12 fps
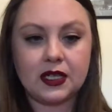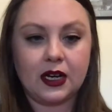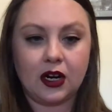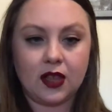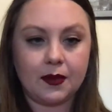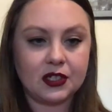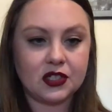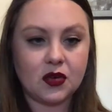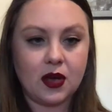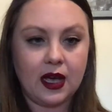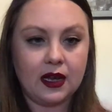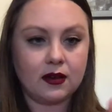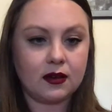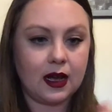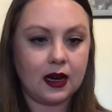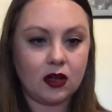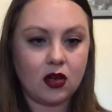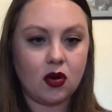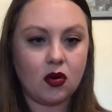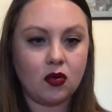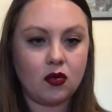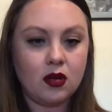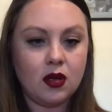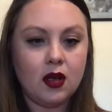Here, let me just go ahead and kind of
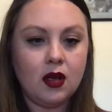go